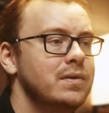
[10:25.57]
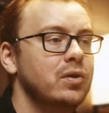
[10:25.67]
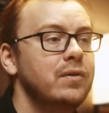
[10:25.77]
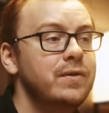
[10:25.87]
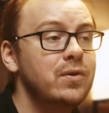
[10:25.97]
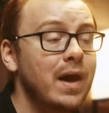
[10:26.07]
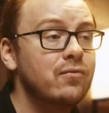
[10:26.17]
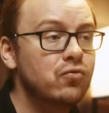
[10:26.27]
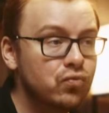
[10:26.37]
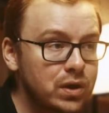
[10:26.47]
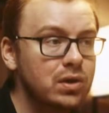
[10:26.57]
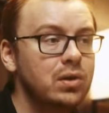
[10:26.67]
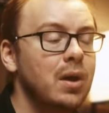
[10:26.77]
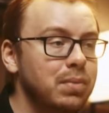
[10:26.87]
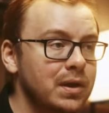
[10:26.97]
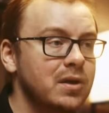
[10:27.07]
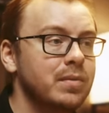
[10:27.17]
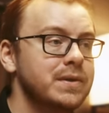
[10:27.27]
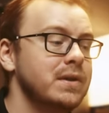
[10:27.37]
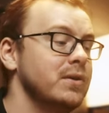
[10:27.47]
So if you have real
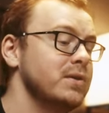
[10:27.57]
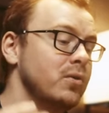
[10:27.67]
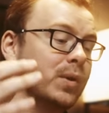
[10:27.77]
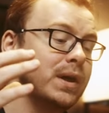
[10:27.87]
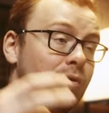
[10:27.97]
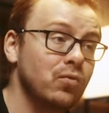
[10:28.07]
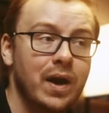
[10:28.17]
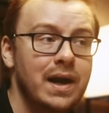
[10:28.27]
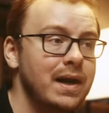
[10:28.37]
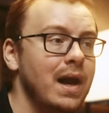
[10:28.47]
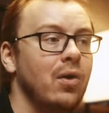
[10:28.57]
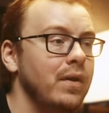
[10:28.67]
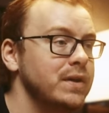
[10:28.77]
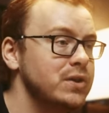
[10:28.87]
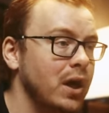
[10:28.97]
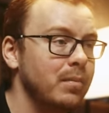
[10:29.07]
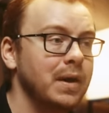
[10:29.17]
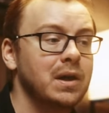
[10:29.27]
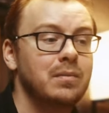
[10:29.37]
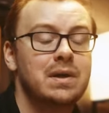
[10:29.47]
applicable skills that are working right now on the job
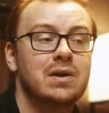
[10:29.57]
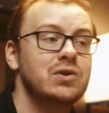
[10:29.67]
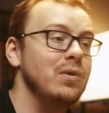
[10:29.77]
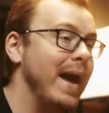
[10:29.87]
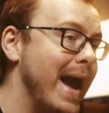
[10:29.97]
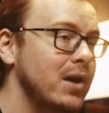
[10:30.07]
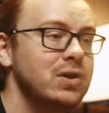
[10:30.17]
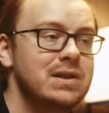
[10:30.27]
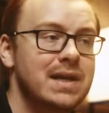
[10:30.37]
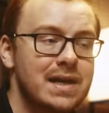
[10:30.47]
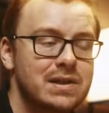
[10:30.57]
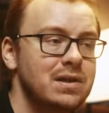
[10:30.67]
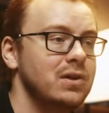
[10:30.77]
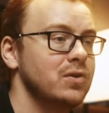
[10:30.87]
market because you actually tested it